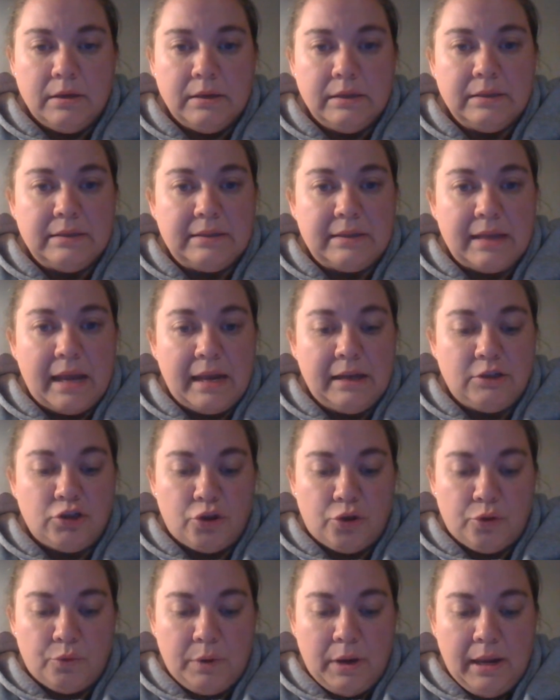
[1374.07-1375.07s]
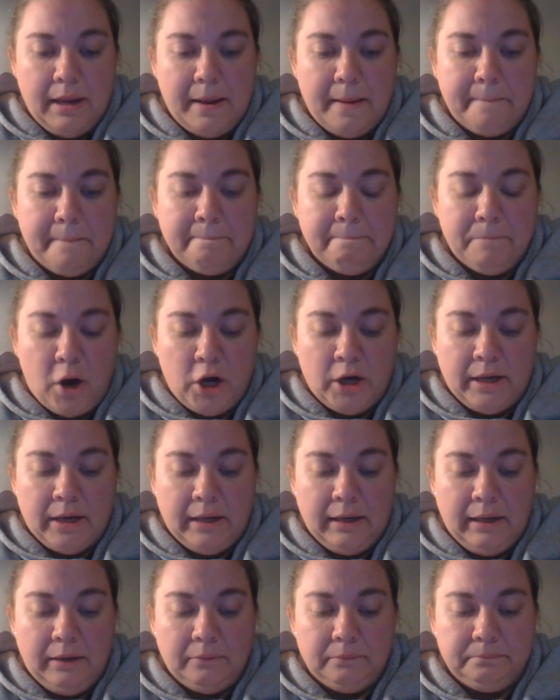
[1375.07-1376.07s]
Stage 3,
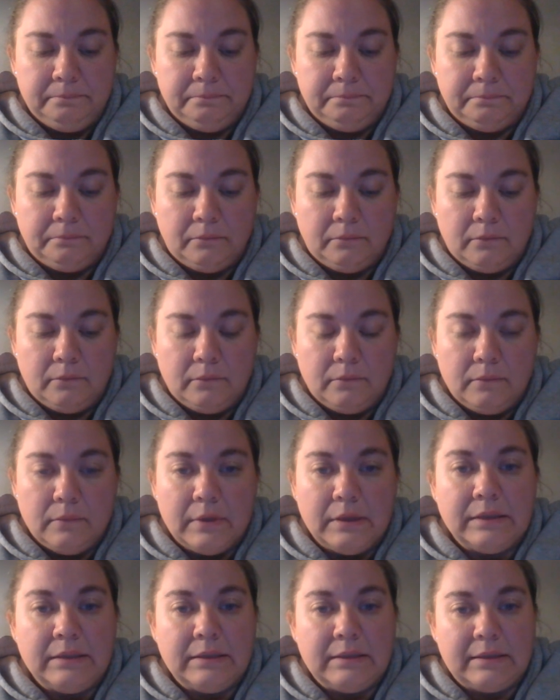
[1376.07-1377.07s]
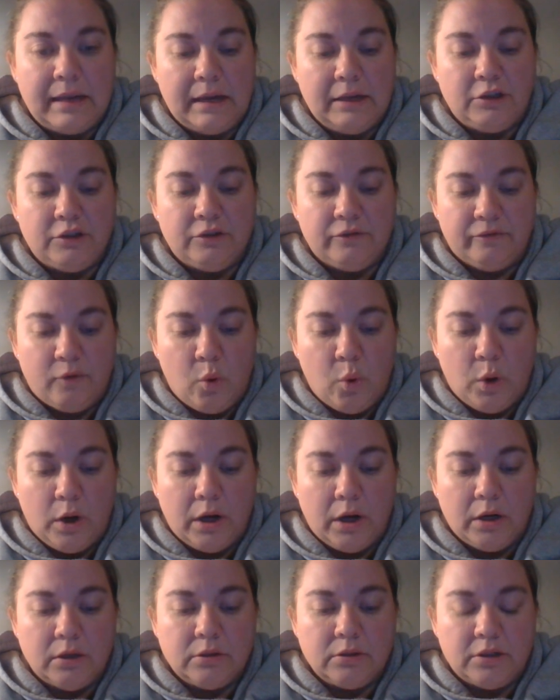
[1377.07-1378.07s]
bargaining; Stage
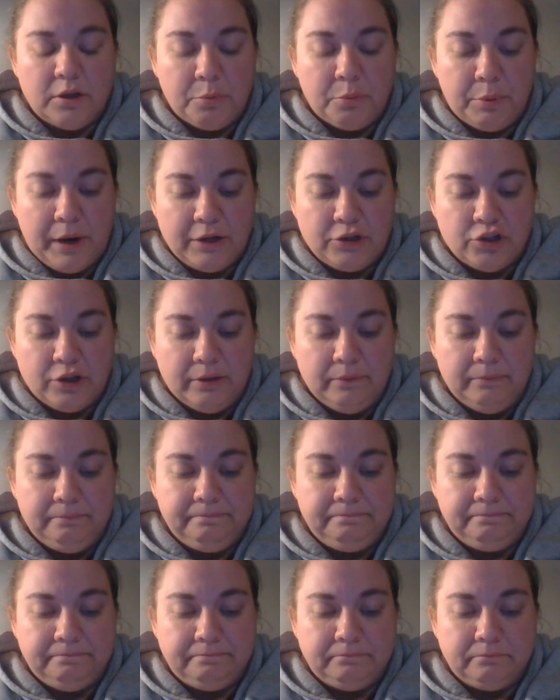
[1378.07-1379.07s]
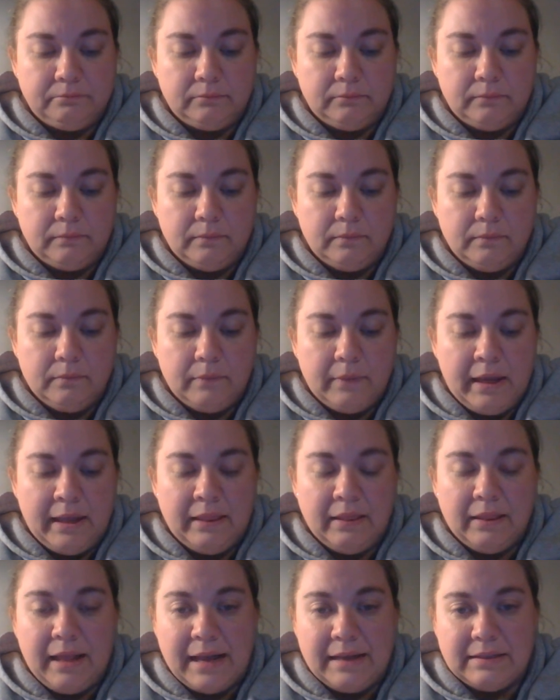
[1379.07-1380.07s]
4, depression;
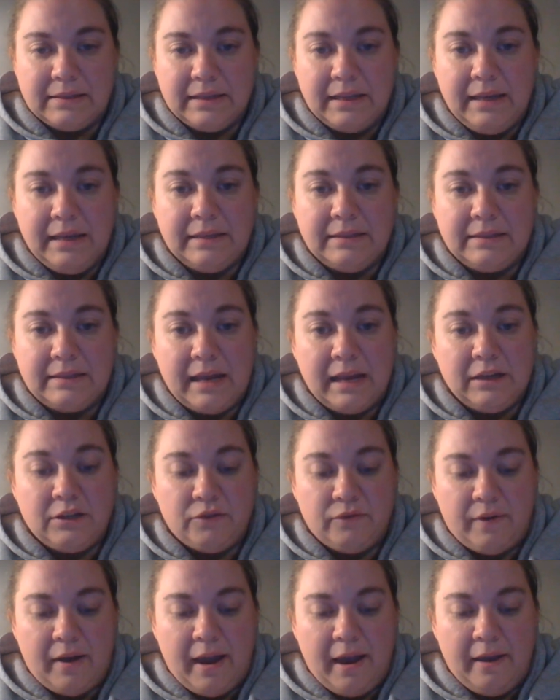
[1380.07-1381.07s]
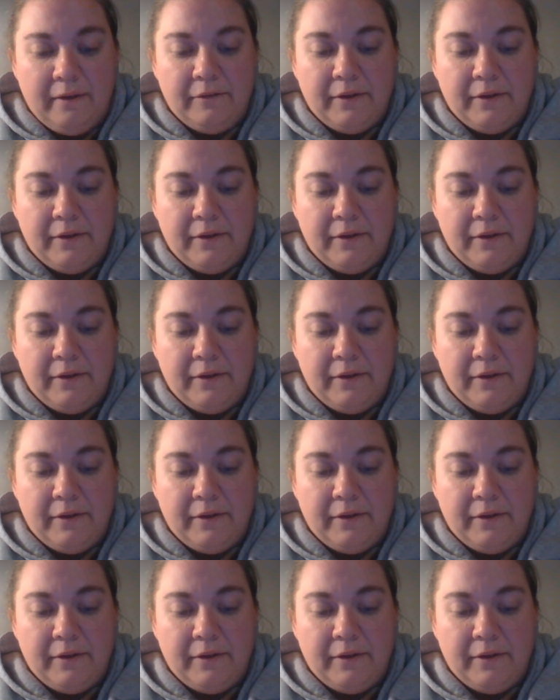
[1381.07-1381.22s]
and lastly, Stage 5,